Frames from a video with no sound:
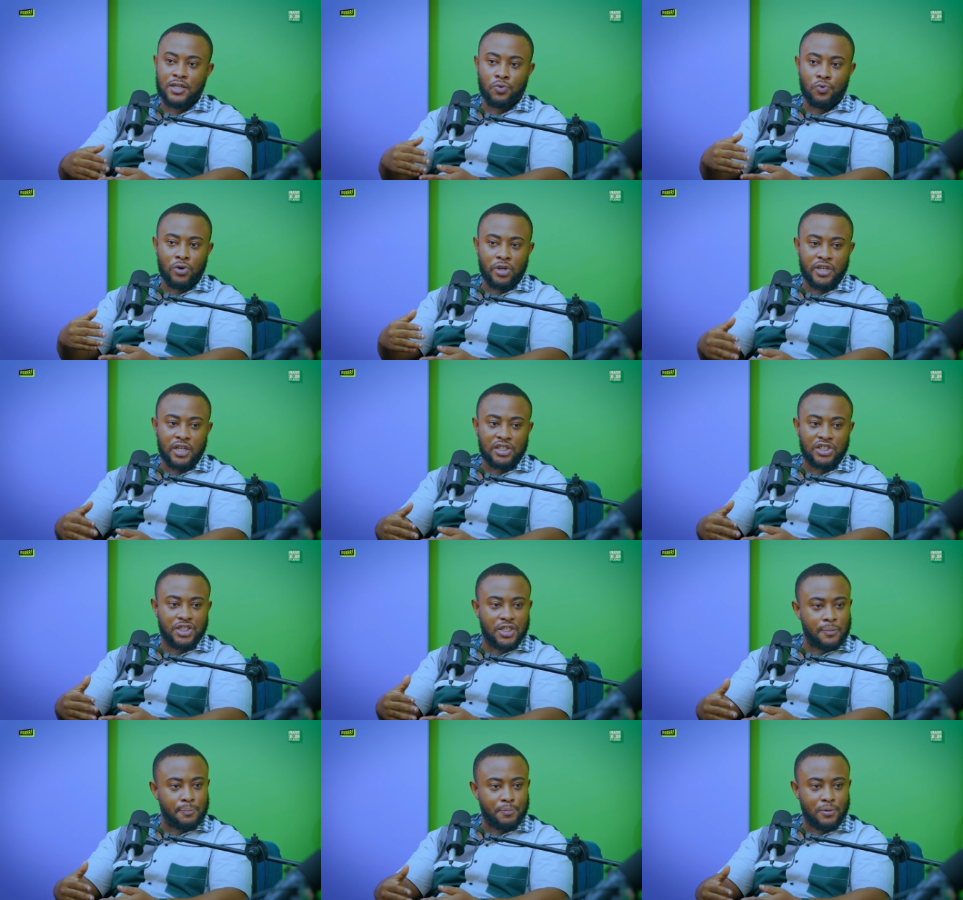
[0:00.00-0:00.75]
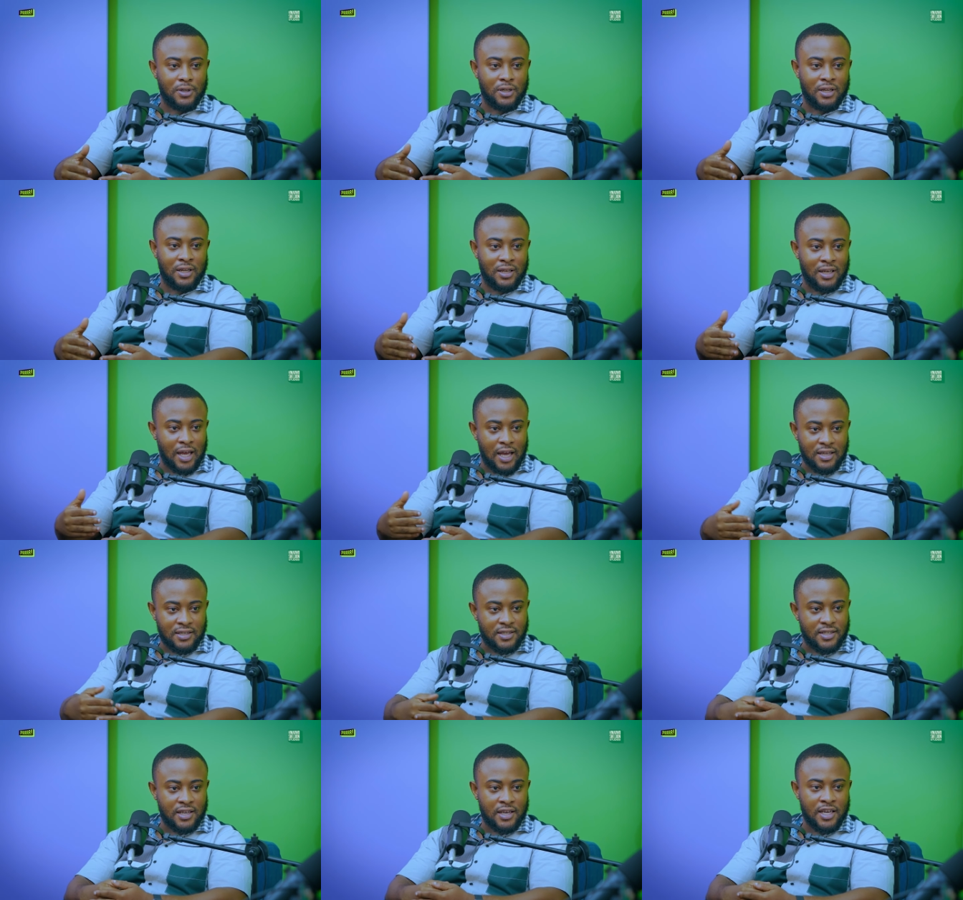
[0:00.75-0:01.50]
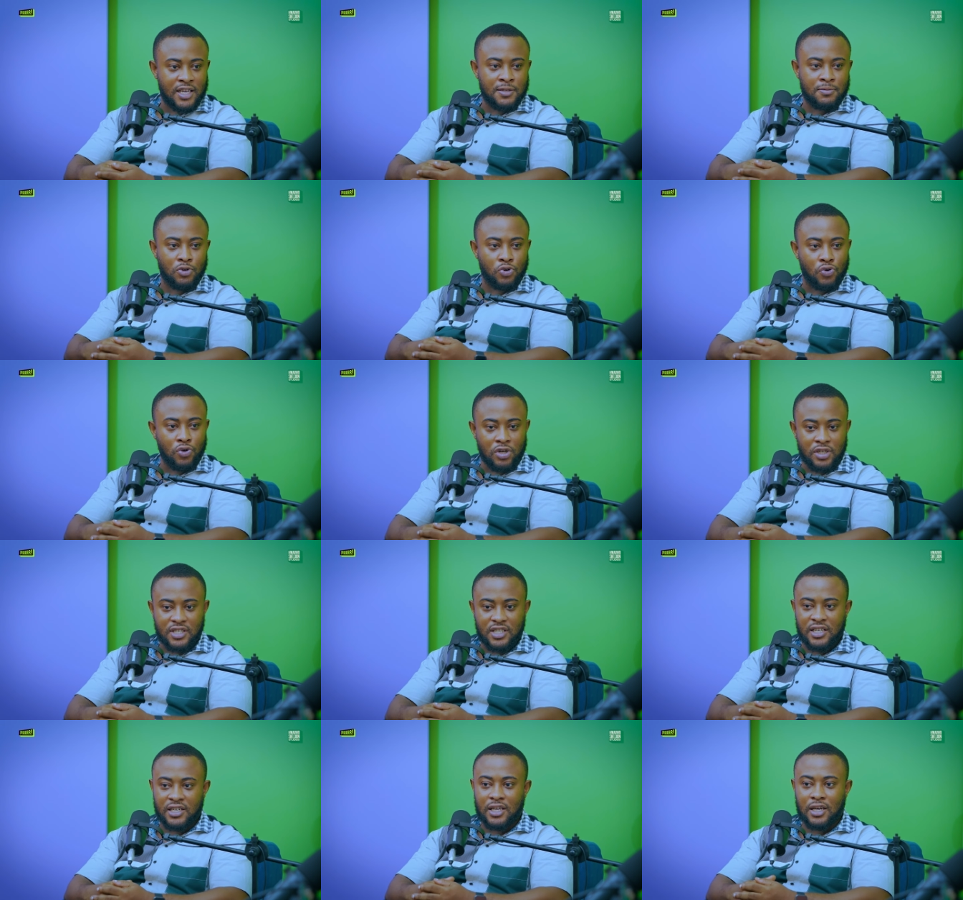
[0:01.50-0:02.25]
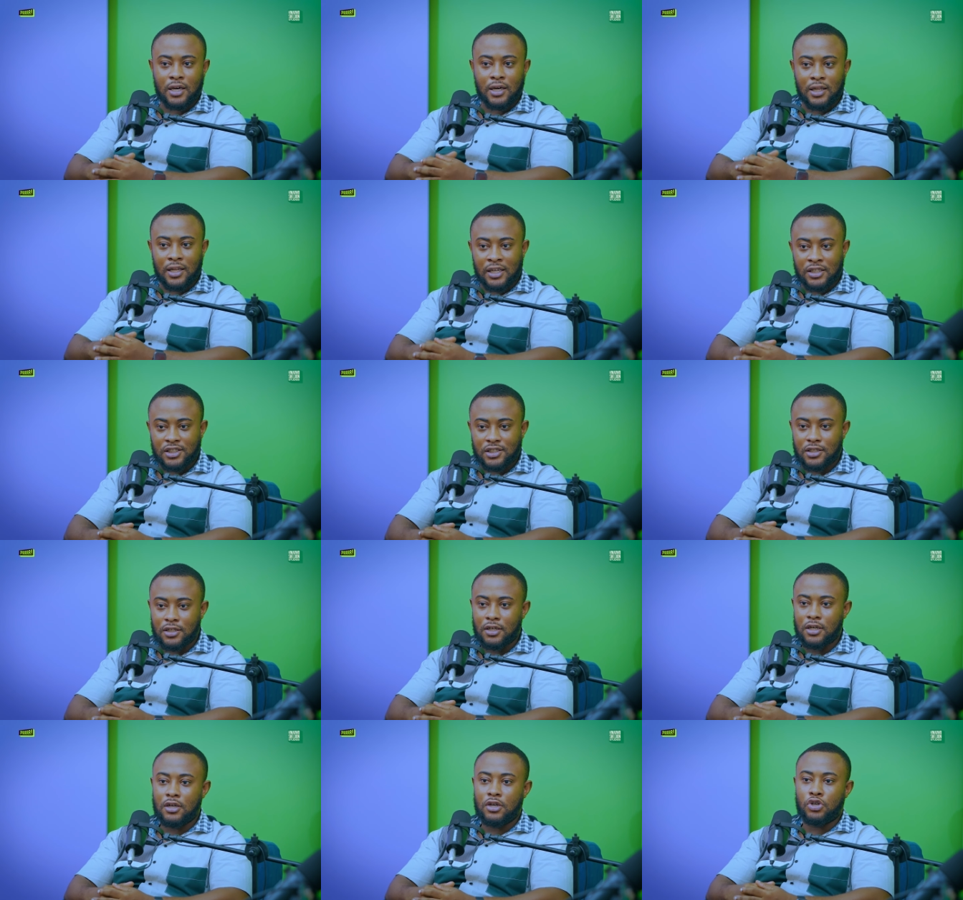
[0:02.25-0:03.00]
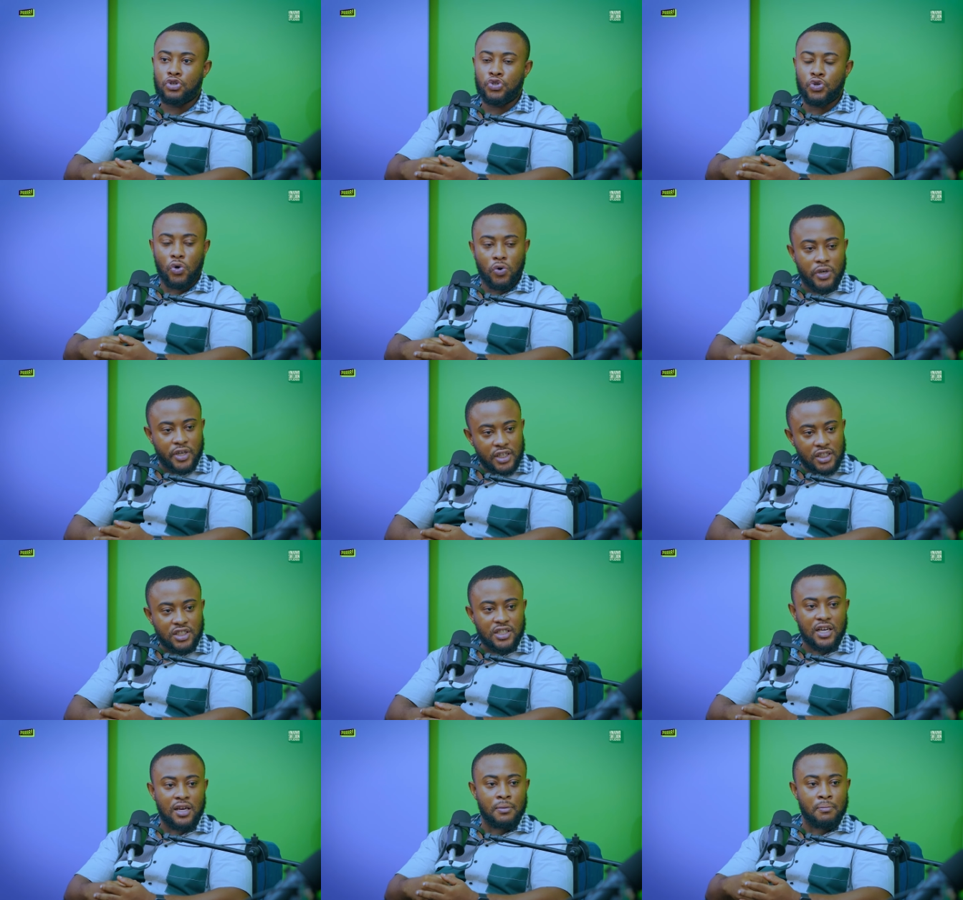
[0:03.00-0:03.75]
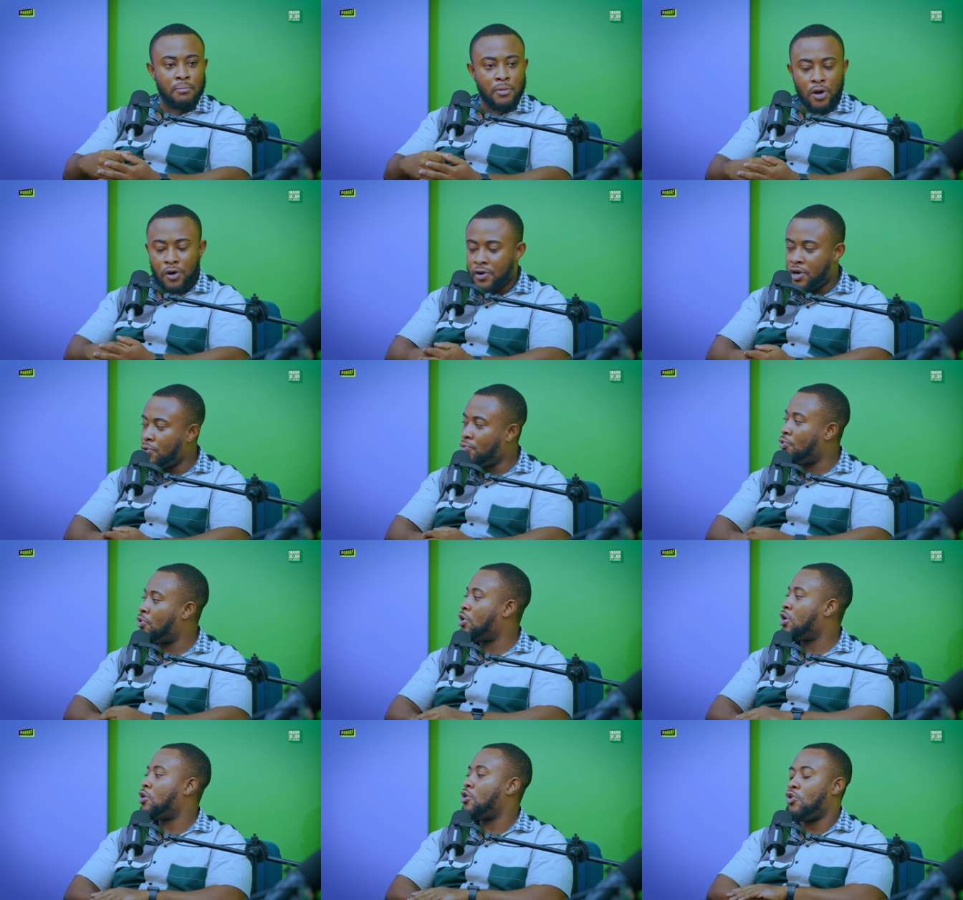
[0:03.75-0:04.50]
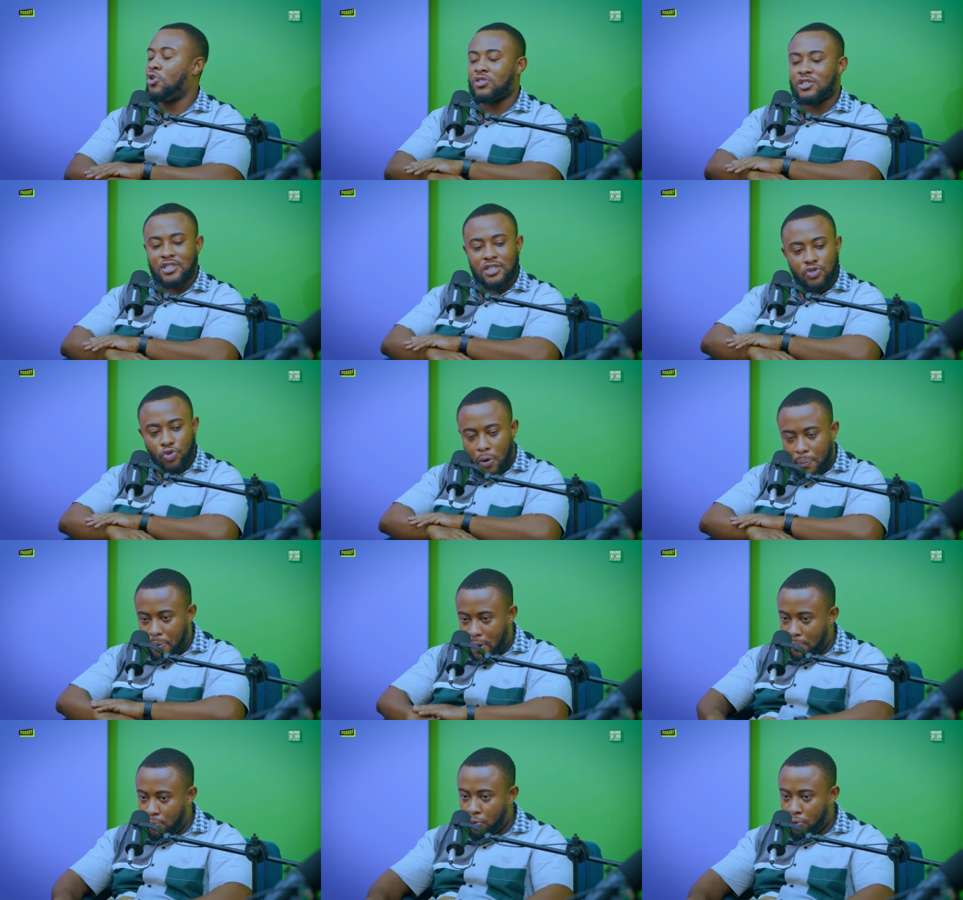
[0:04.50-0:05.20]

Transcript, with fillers: they won the chip last year is because in the clutch, Jokic and Murray were unstoppable.